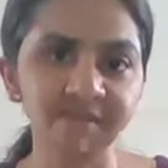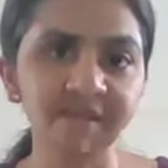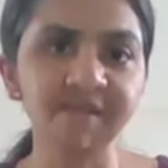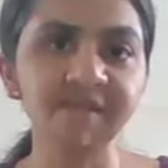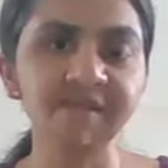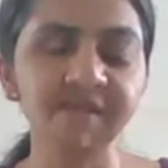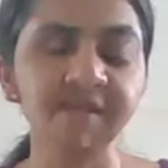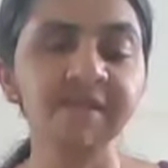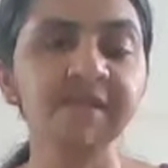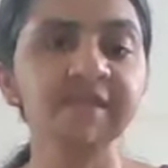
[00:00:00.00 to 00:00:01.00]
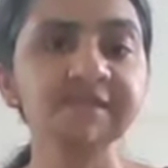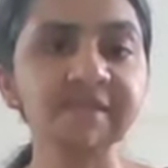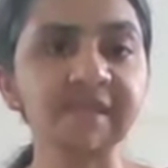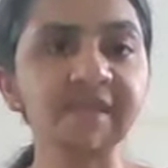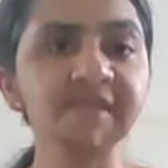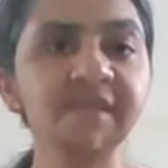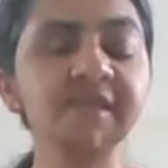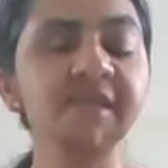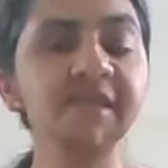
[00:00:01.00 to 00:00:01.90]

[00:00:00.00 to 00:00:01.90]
Right? Second thing,